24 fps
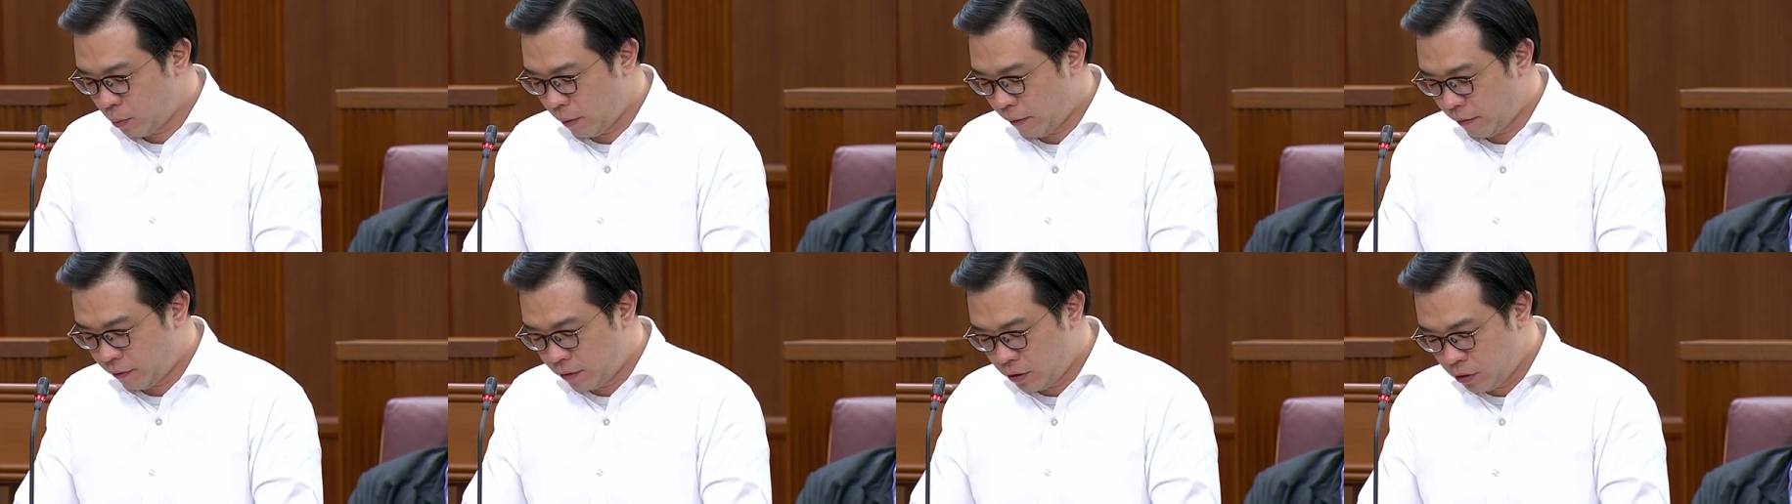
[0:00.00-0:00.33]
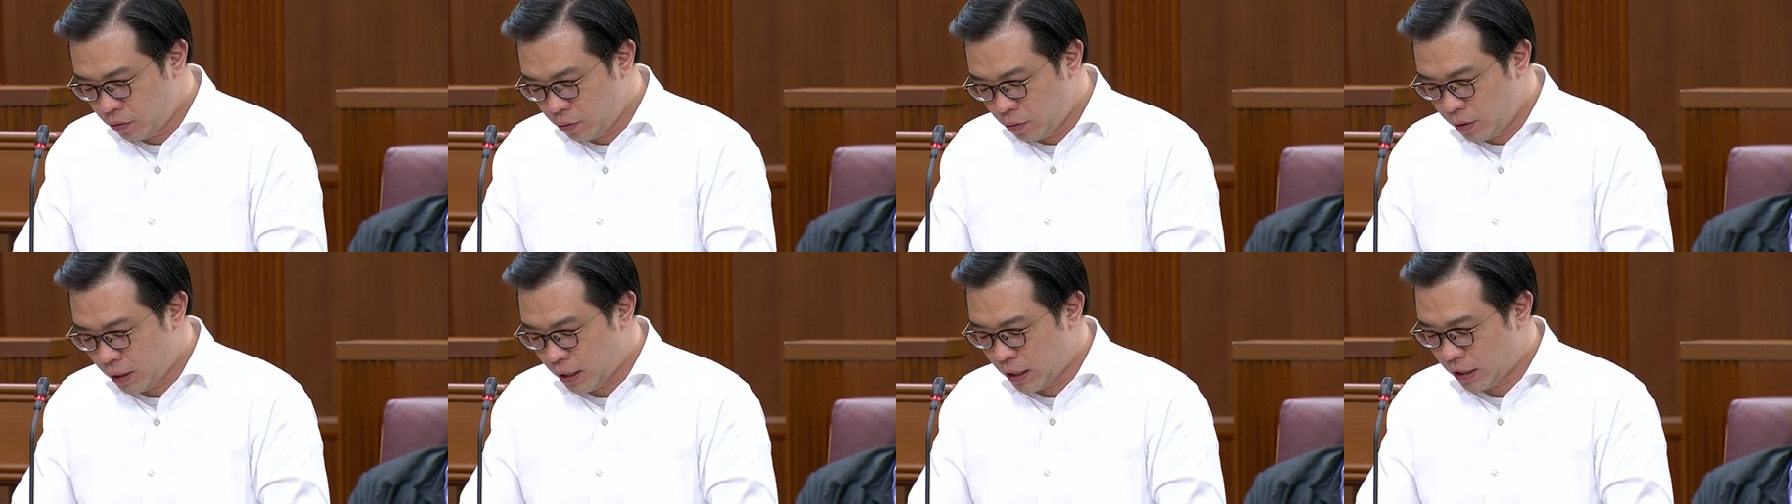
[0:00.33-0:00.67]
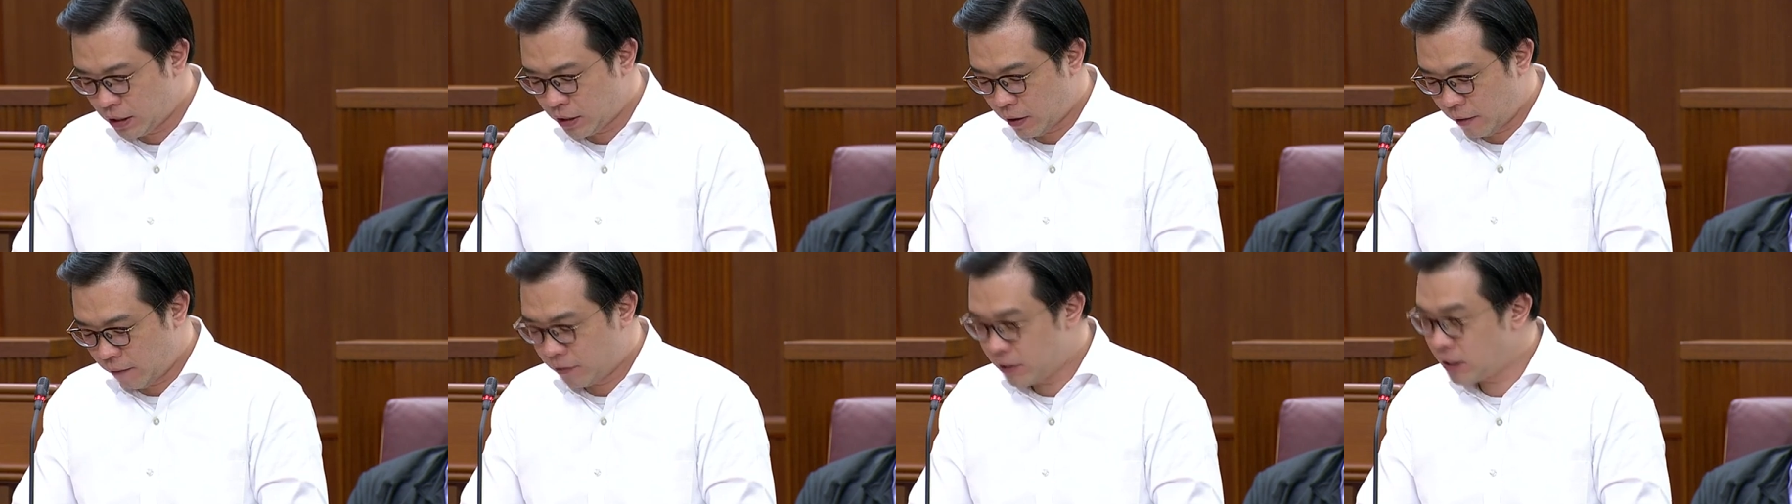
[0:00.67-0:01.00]
with two
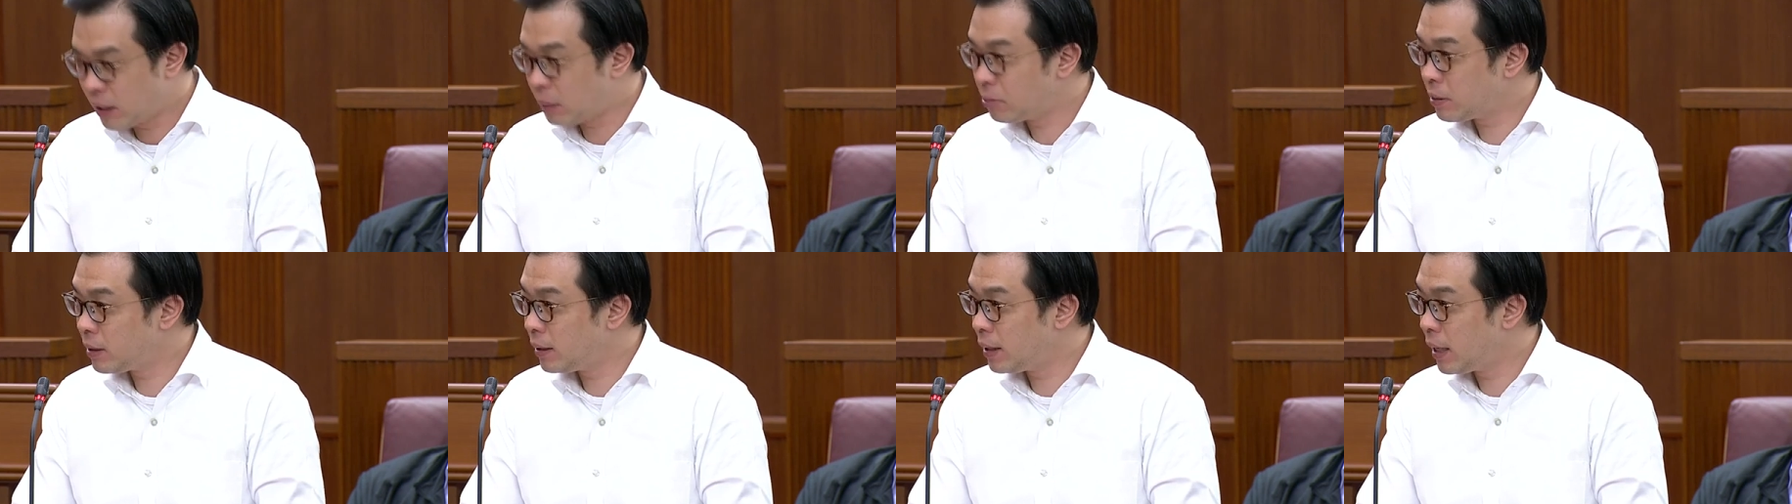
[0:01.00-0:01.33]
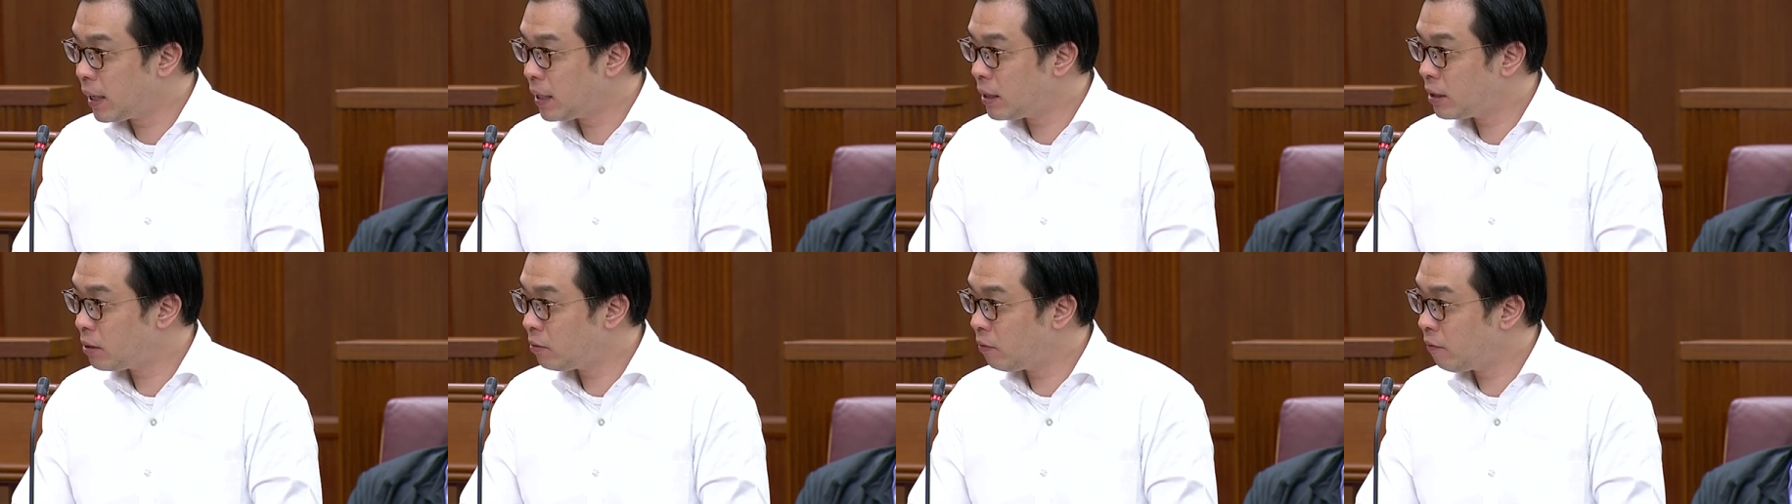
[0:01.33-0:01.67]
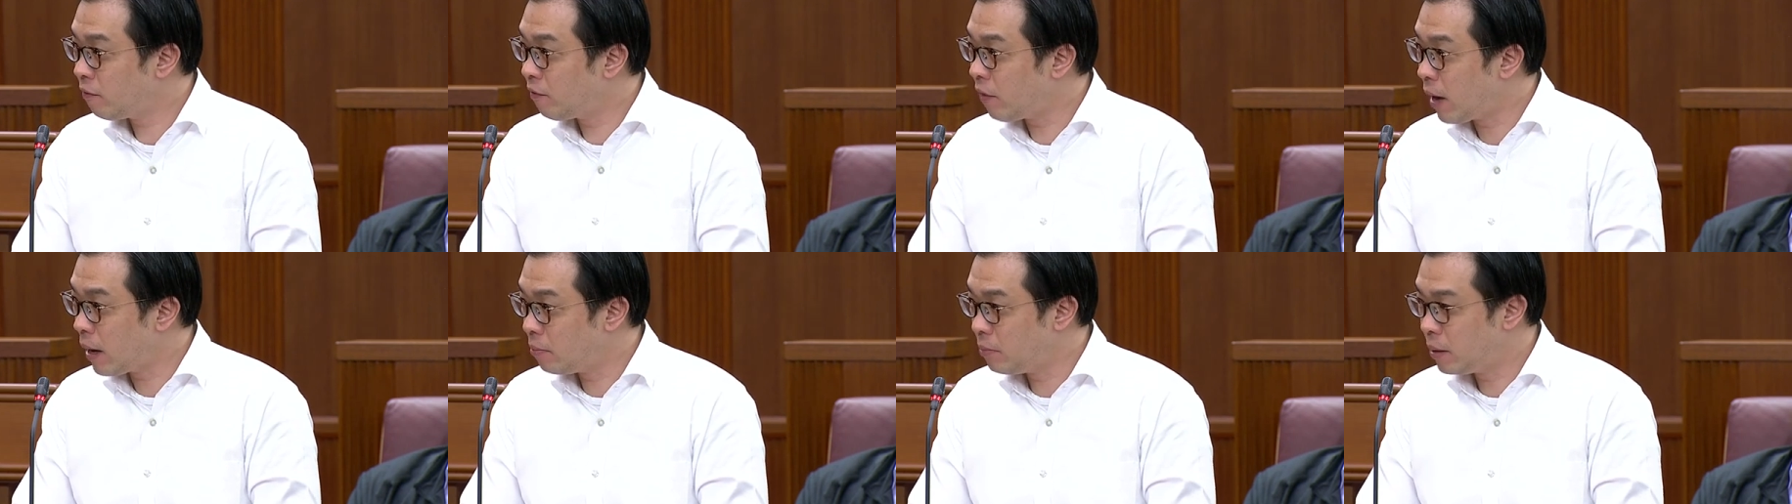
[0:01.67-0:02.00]
years of subsidized
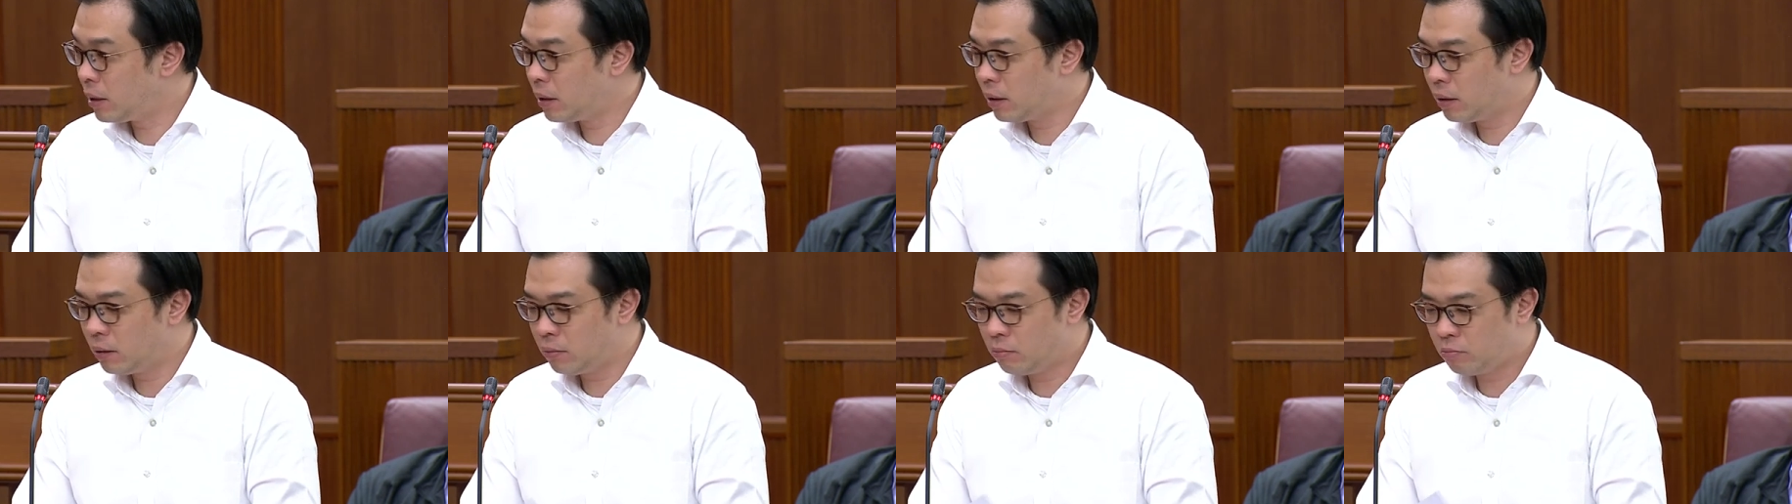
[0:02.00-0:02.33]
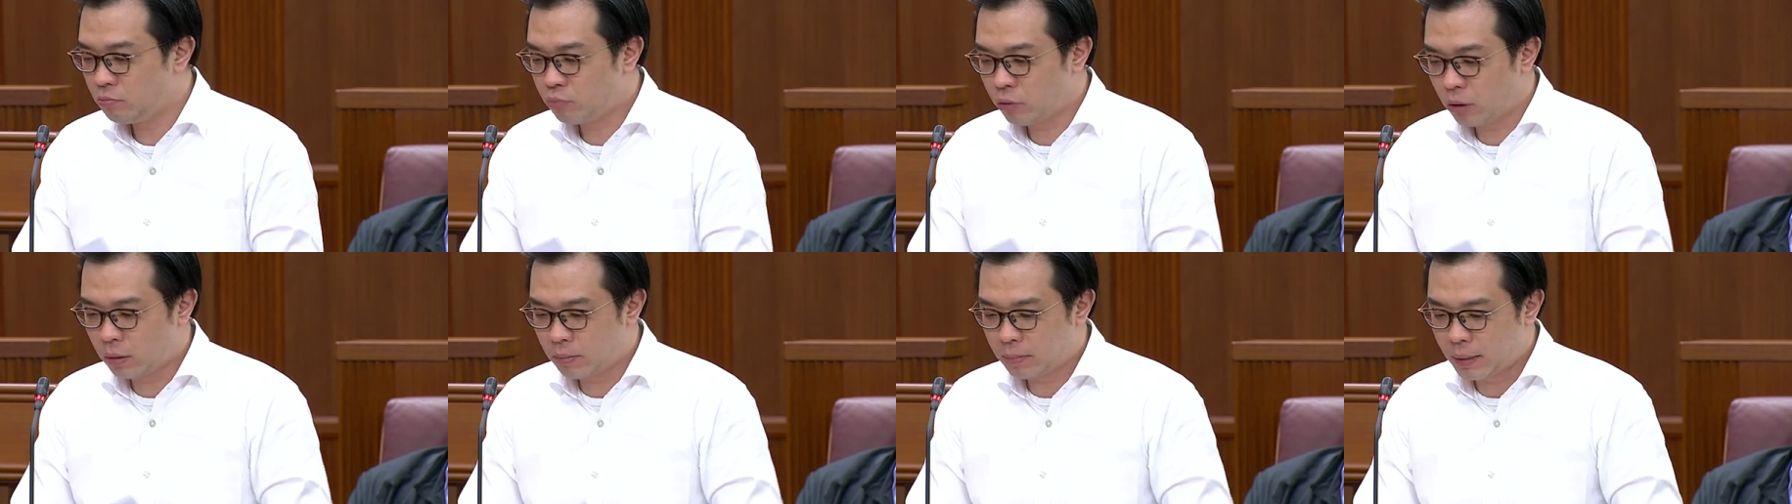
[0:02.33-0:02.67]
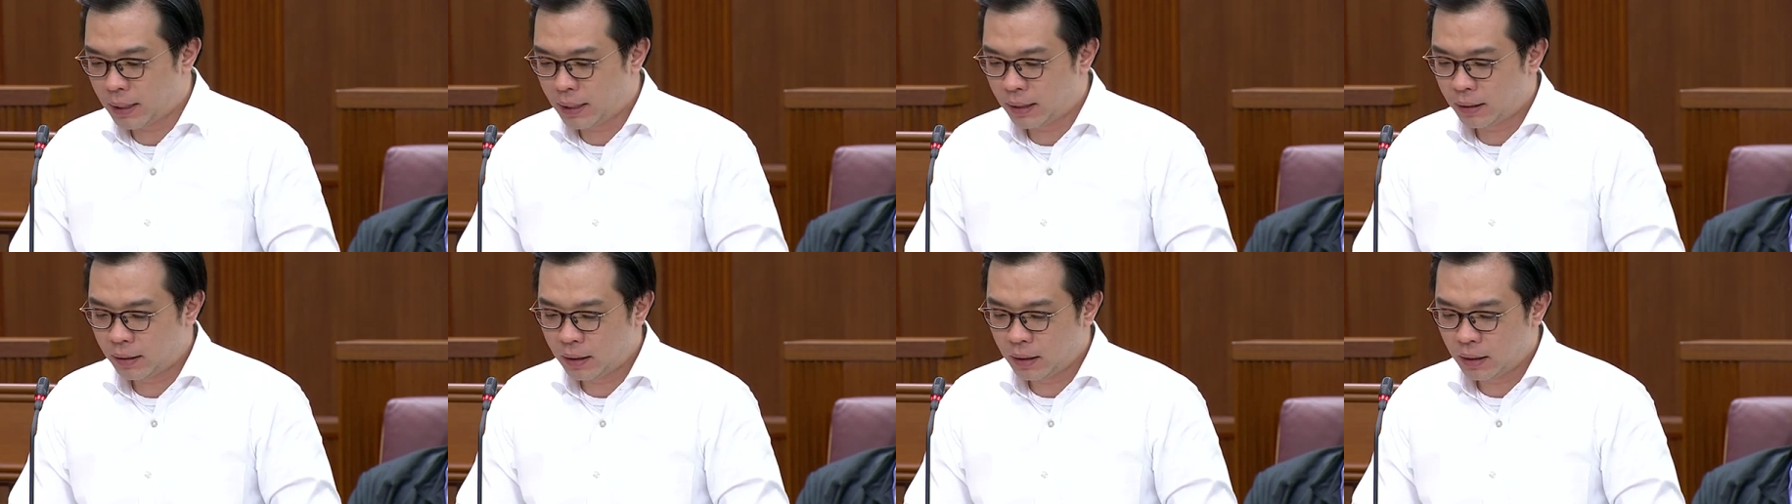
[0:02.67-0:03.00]
fiber
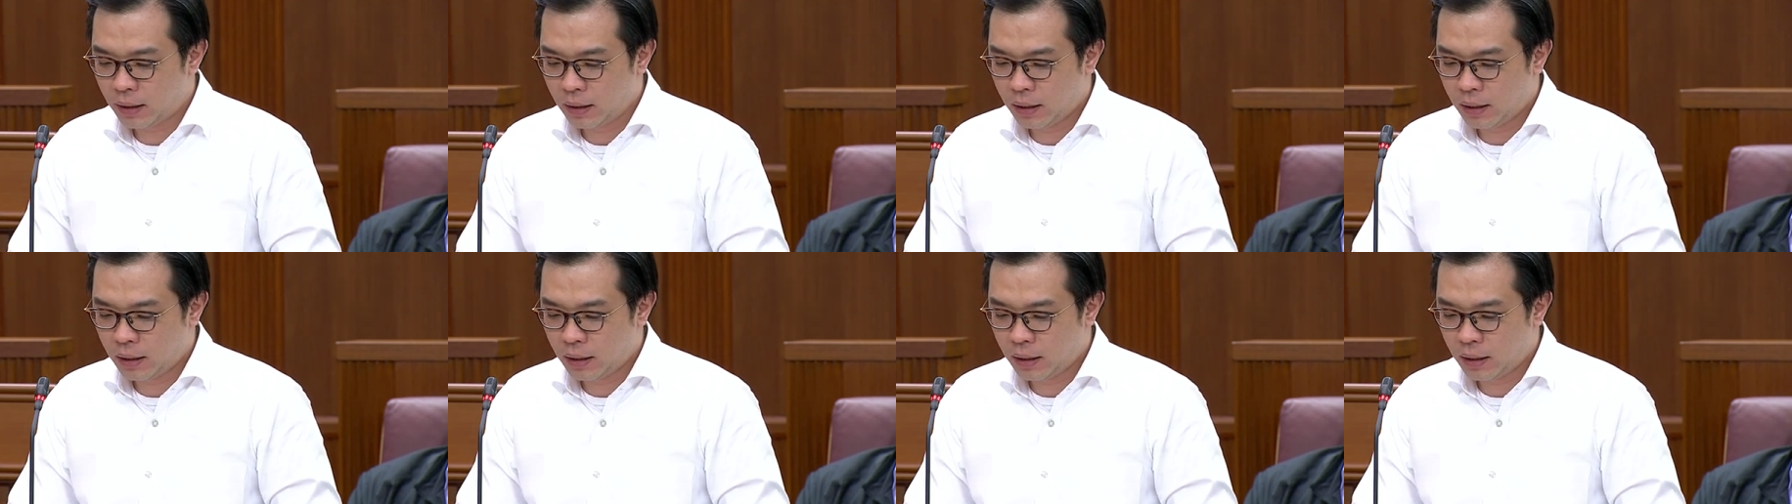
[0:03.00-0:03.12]
broadband.